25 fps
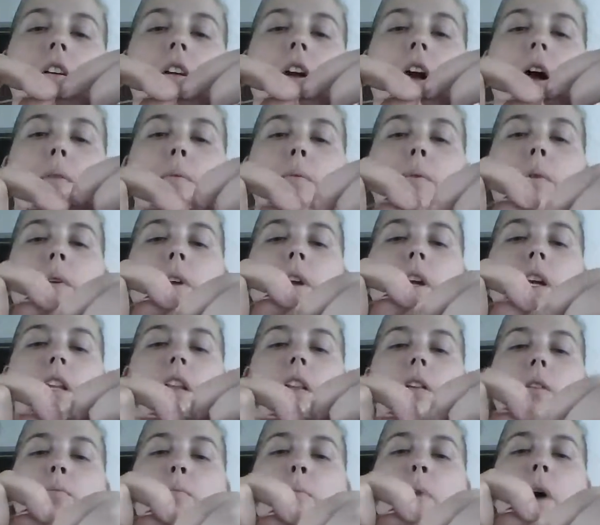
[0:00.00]
Grab
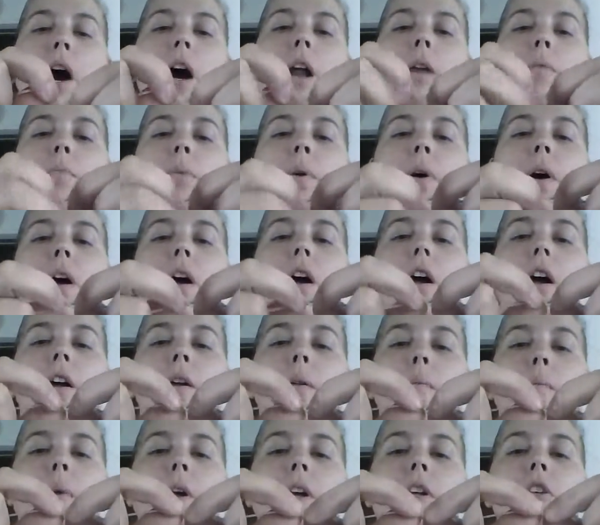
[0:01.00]
again the bottom
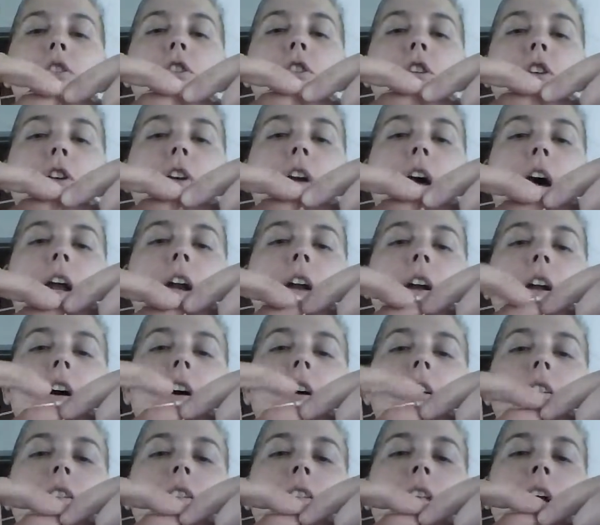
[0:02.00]
part, make sure you got it
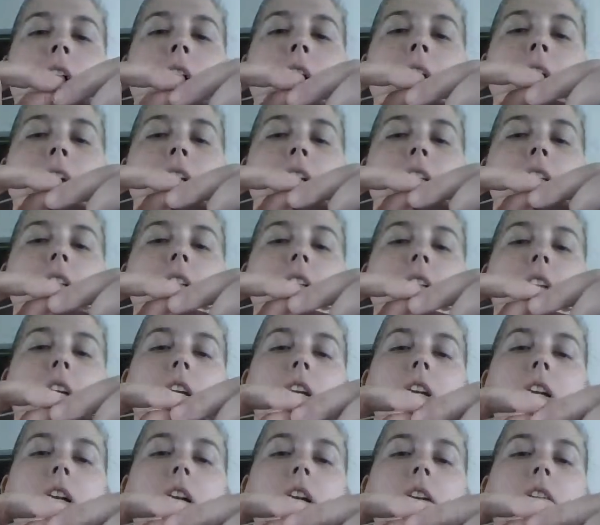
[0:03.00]
all tightened
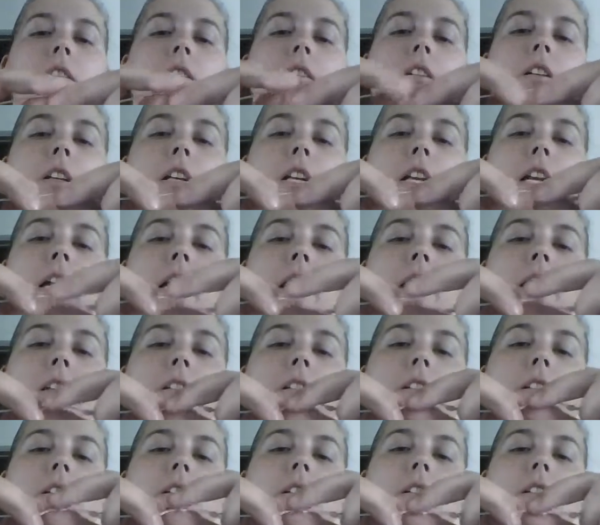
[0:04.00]
and neat.
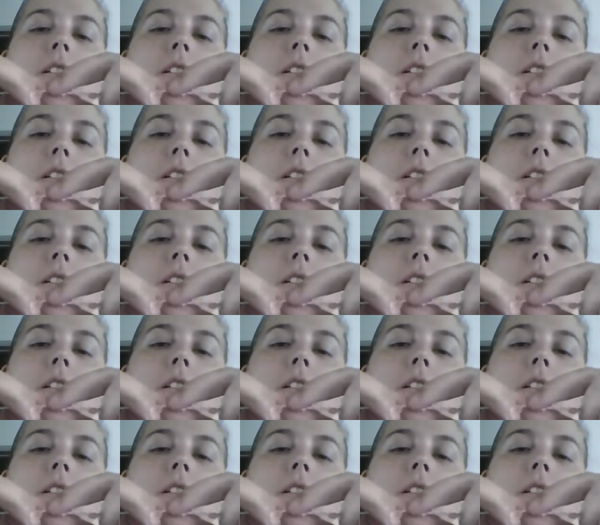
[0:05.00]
